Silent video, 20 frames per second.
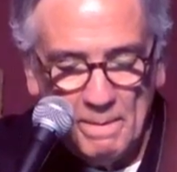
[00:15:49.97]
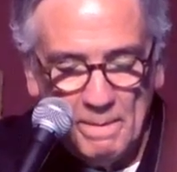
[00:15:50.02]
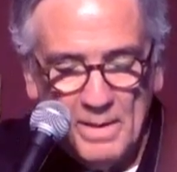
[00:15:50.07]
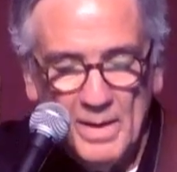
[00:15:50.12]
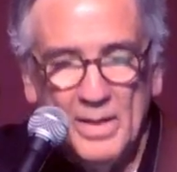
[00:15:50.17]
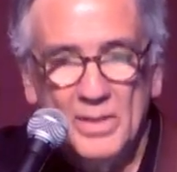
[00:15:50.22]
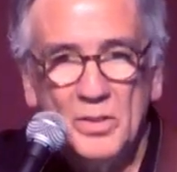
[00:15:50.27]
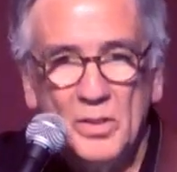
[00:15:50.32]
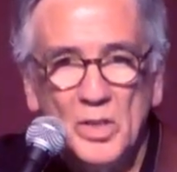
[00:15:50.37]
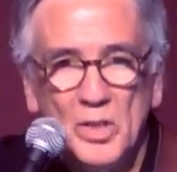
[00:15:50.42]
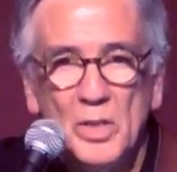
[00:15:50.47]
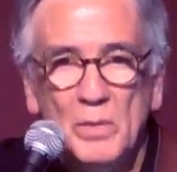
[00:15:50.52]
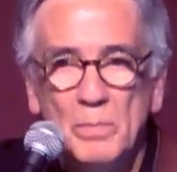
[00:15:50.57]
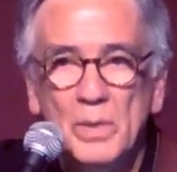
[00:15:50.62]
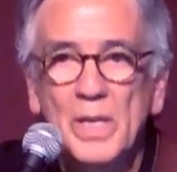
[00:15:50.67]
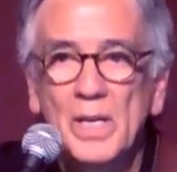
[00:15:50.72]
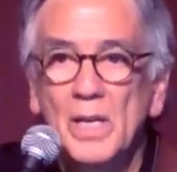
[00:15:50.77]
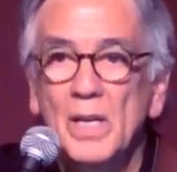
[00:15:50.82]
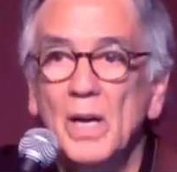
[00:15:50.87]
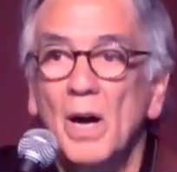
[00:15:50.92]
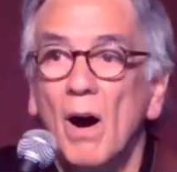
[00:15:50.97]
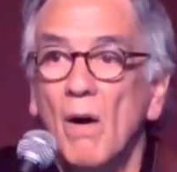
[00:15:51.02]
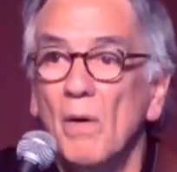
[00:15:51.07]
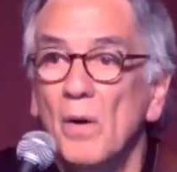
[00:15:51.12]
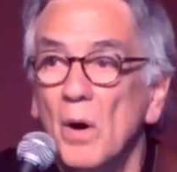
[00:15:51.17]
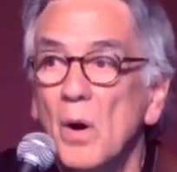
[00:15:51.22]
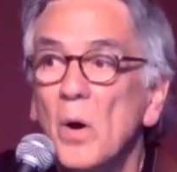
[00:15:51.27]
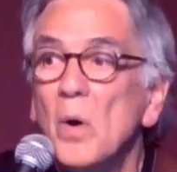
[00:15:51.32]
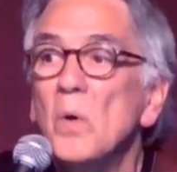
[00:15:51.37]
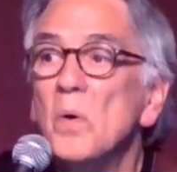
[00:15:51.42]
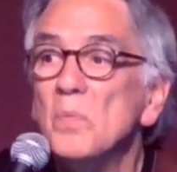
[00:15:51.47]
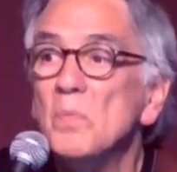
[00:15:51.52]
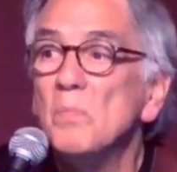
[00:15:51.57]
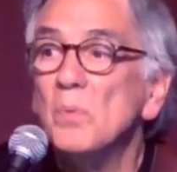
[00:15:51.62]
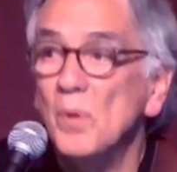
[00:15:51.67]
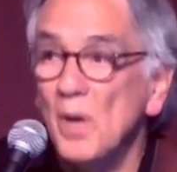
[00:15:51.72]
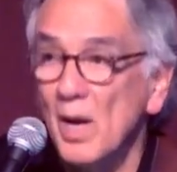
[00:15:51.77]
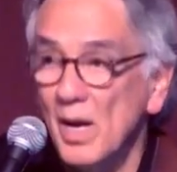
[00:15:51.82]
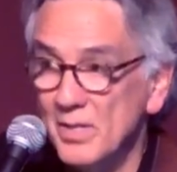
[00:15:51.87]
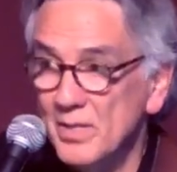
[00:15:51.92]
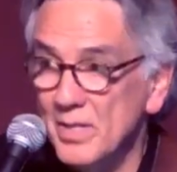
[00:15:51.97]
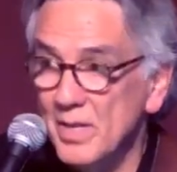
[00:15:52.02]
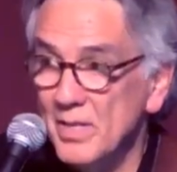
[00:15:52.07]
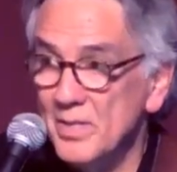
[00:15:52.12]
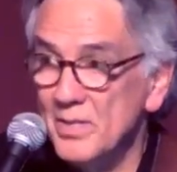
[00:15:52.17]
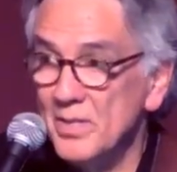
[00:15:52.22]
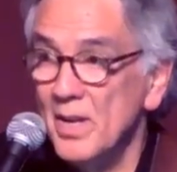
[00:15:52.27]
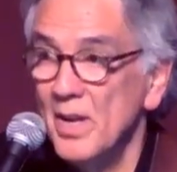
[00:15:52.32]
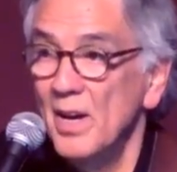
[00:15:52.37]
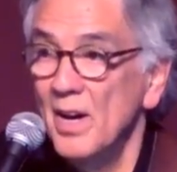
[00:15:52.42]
It's going to be our own process